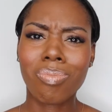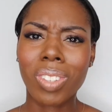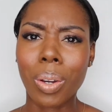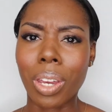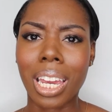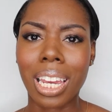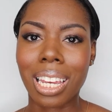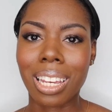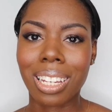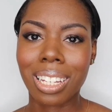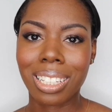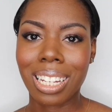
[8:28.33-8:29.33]

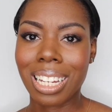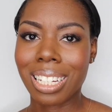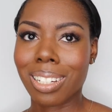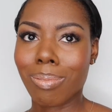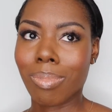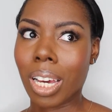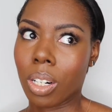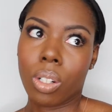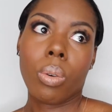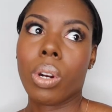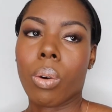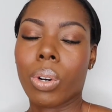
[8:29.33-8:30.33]
okay, I don't
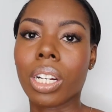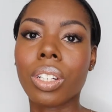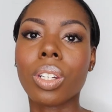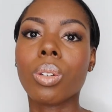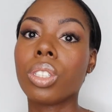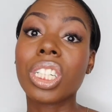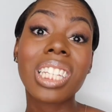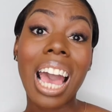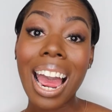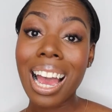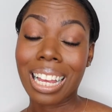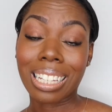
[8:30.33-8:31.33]
know what I want to do. Just
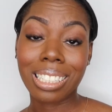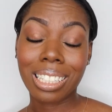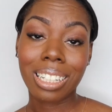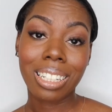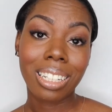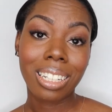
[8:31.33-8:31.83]
ask.